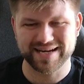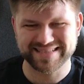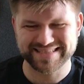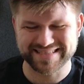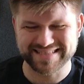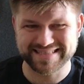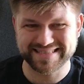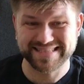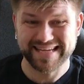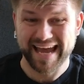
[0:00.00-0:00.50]

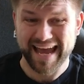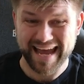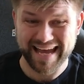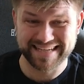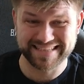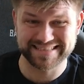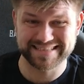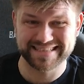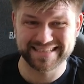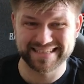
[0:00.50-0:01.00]
it's
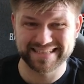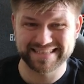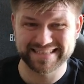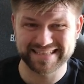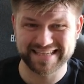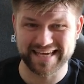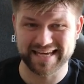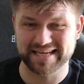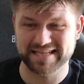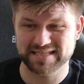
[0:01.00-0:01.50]
10
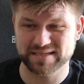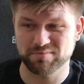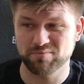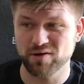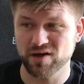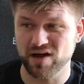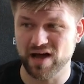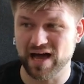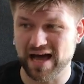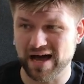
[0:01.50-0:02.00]
gigs
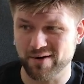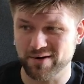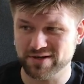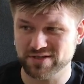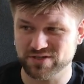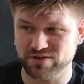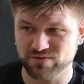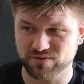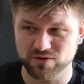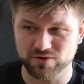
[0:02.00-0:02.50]
per hour.
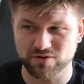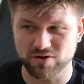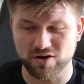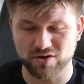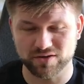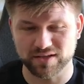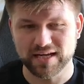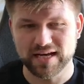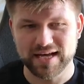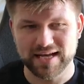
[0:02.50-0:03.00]
So if you're
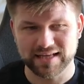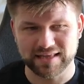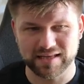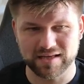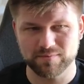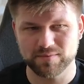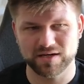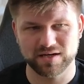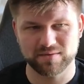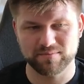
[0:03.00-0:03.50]
on
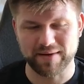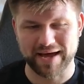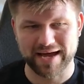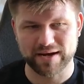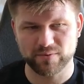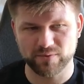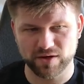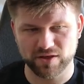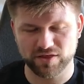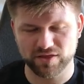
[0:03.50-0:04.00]
limited
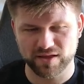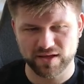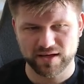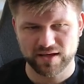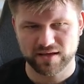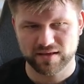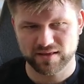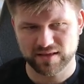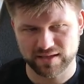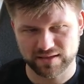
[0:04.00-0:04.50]
bandwidth,
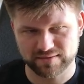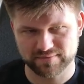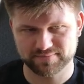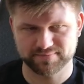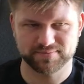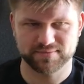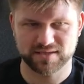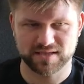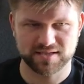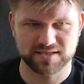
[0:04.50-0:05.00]
then
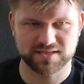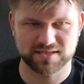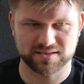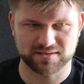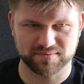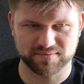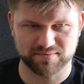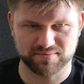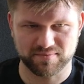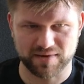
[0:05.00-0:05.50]
this
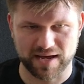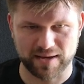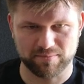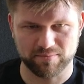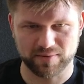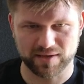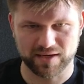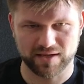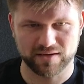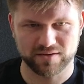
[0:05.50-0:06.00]
might
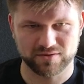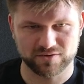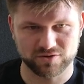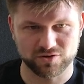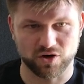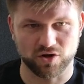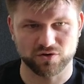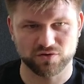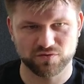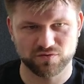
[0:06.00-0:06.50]
be
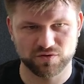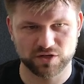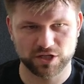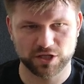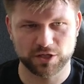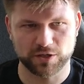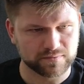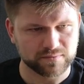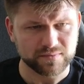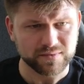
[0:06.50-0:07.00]
not for
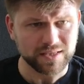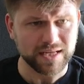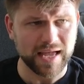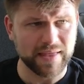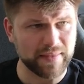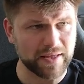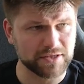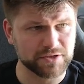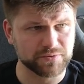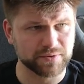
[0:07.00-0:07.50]
you.
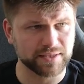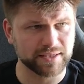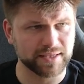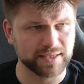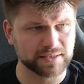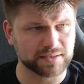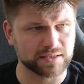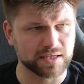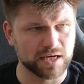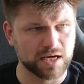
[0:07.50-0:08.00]
And that's really
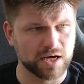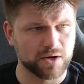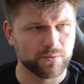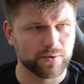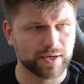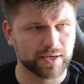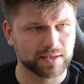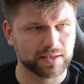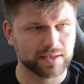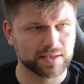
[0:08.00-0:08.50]
it.
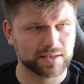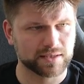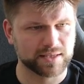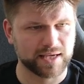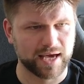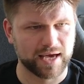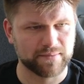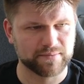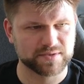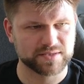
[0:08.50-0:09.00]
We can click
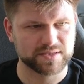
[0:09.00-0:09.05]
games